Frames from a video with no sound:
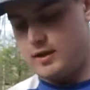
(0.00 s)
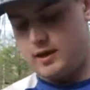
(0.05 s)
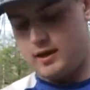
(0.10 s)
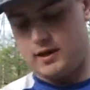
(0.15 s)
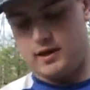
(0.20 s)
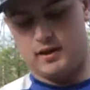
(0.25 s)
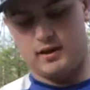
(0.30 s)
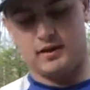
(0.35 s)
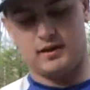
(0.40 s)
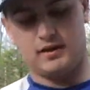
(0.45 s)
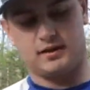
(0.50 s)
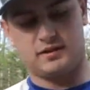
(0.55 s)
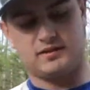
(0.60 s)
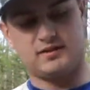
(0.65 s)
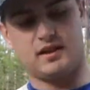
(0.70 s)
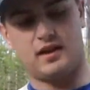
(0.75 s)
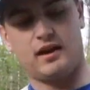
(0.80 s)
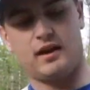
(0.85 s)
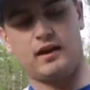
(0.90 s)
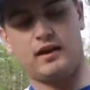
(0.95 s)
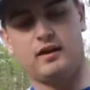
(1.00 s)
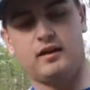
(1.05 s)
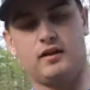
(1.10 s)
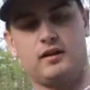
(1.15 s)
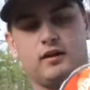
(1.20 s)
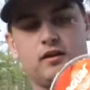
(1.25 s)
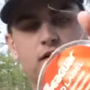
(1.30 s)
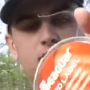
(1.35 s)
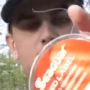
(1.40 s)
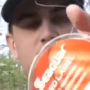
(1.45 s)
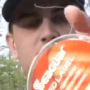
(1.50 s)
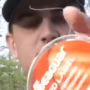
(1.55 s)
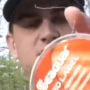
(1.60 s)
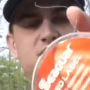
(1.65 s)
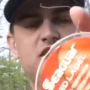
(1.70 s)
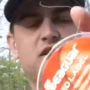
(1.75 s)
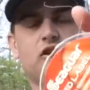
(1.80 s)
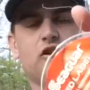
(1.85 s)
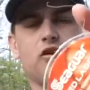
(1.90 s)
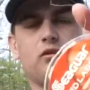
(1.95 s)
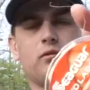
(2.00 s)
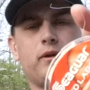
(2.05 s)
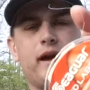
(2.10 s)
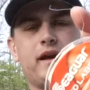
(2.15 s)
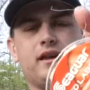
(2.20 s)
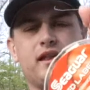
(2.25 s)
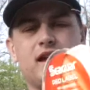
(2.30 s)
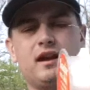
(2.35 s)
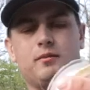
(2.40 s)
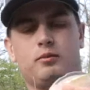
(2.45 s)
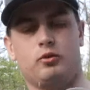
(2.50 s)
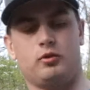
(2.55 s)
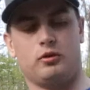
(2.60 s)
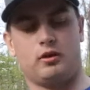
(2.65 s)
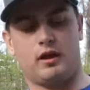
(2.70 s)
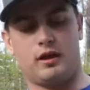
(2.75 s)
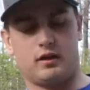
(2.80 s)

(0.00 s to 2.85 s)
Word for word: is uh, Seaguar Red Label.